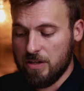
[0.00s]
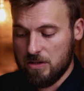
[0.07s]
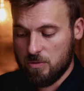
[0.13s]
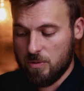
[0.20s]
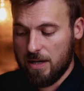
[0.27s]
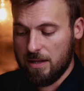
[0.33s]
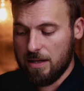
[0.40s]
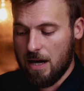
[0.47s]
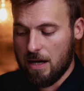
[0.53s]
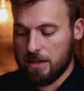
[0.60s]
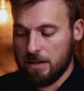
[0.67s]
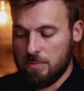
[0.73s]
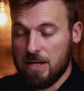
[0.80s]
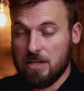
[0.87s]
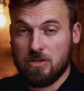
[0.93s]
the Israeli
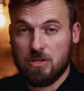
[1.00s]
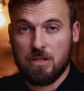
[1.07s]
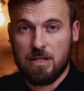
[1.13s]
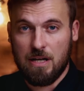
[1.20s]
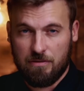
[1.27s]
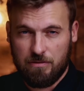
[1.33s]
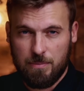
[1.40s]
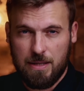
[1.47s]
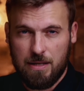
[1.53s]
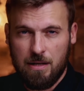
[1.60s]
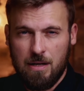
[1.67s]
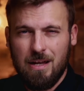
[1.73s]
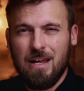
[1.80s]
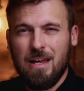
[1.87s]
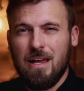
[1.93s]
occupation government."
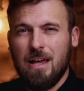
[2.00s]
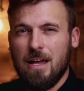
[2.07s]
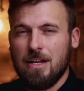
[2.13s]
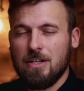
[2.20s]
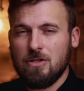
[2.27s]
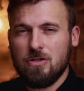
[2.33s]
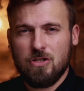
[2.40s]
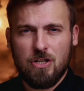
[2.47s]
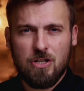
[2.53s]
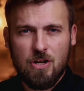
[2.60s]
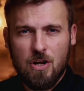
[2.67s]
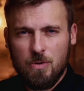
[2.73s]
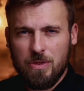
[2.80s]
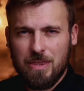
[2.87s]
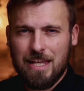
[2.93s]
You should
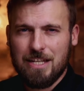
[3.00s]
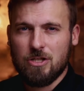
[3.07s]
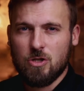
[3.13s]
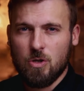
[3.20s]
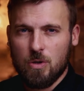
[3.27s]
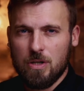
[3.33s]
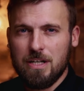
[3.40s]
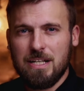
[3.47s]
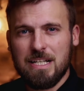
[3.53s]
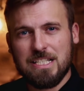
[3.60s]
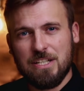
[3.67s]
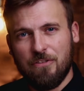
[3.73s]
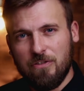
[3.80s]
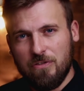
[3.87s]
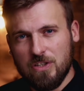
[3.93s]
note that Jordan is
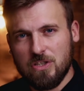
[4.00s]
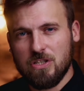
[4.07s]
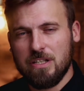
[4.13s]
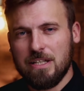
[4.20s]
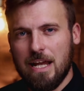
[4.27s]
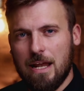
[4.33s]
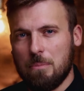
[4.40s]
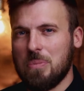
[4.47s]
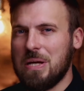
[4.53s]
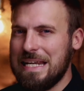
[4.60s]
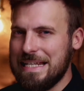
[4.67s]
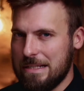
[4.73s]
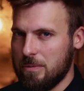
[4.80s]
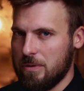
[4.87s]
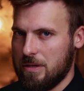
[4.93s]
officially at
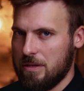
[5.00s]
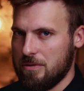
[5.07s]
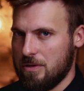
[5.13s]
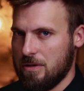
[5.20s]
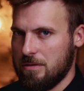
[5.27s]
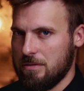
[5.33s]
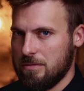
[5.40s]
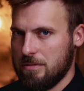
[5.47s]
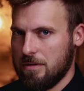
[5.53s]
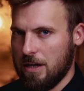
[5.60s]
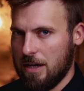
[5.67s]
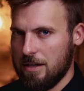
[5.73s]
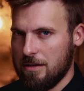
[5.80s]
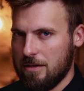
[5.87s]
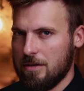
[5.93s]
peace with Israel,
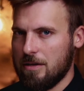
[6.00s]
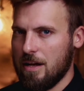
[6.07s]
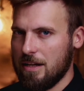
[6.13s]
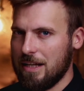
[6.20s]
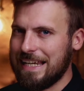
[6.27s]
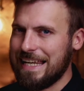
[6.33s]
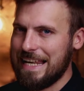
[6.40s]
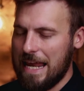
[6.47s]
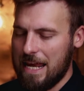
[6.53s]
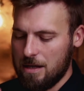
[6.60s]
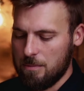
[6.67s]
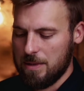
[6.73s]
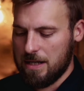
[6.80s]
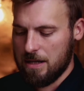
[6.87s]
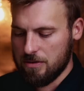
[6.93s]
okay? They're not like an
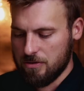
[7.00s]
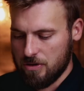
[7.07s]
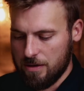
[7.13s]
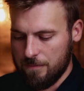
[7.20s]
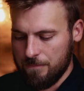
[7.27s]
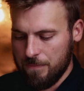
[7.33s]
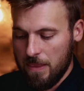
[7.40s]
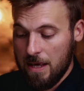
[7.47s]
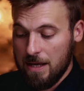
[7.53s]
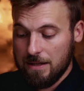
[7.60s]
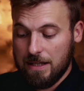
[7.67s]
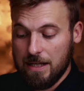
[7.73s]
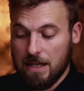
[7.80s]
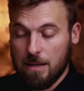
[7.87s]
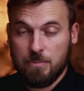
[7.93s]
enemy country.
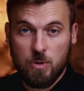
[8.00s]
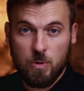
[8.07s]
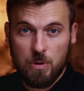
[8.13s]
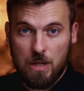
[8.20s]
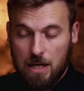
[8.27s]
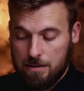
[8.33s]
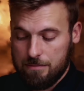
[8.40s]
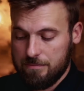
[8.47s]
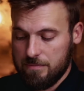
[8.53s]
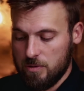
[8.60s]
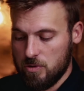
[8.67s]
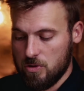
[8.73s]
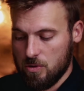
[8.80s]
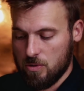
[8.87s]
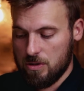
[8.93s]
King Abdullah
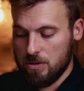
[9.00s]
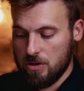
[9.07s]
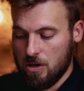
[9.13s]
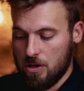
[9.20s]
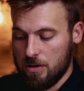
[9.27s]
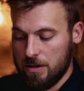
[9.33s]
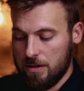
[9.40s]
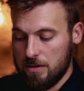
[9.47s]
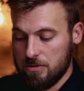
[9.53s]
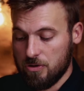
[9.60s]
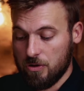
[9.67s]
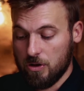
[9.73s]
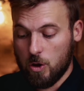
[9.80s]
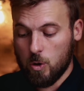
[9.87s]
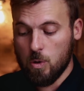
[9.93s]
of Jordan called on
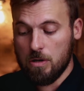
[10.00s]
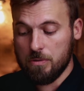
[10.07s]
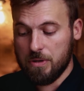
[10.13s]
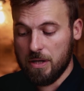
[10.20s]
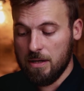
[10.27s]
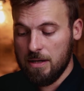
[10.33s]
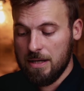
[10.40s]
Israel to, quote,